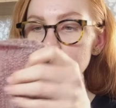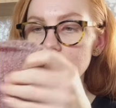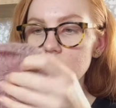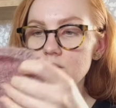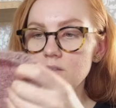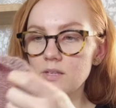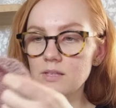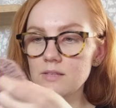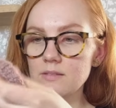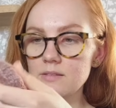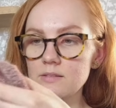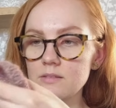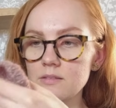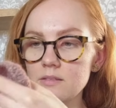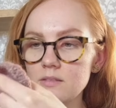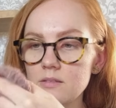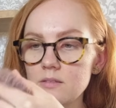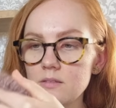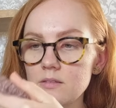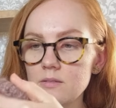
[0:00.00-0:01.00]
Then you can
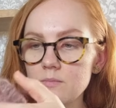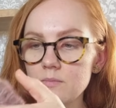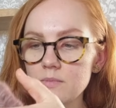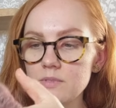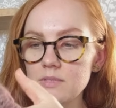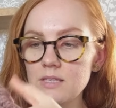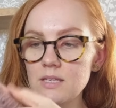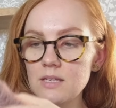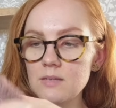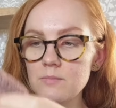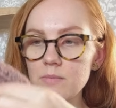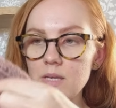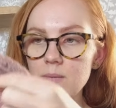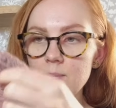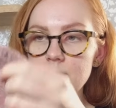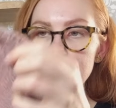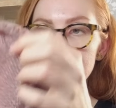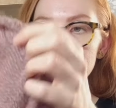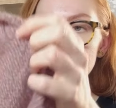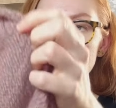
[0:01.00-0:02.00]
see it maybe